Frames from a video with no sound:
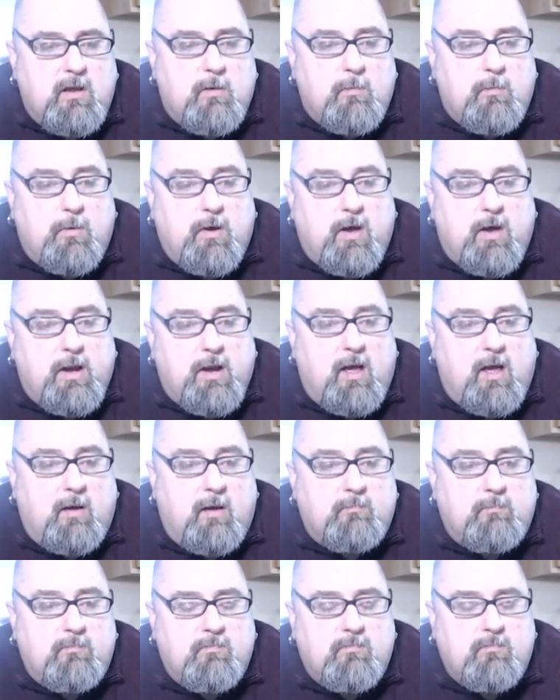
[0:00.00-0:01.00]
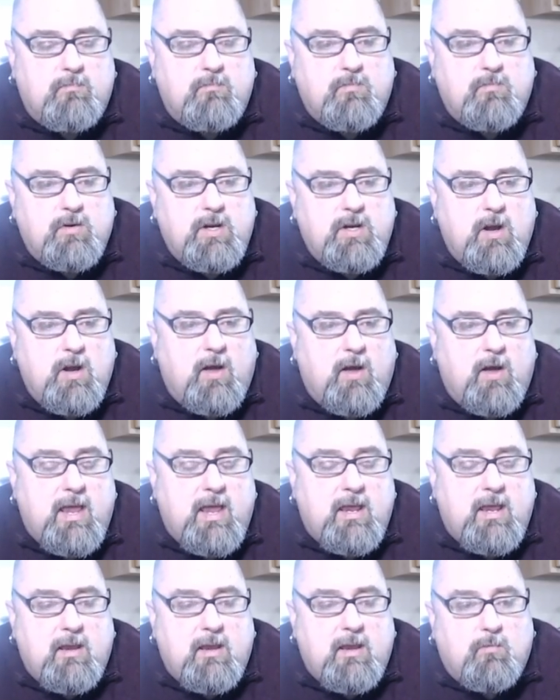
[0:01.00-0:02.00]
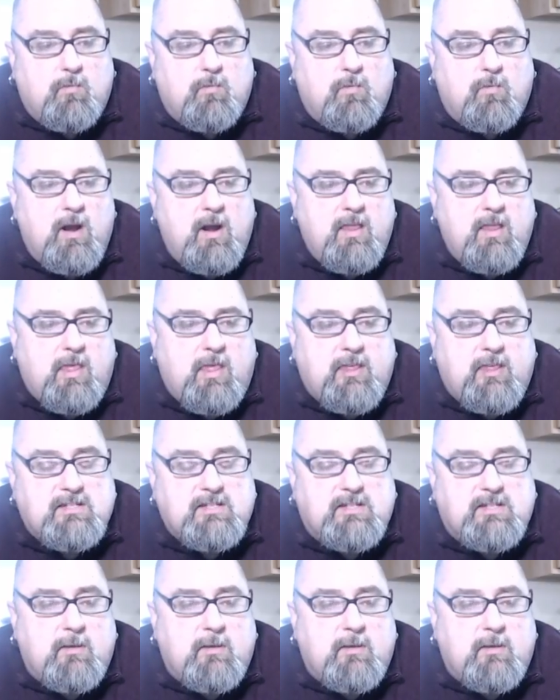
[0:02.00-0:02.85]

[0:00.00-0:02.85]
But, you know, one of the things,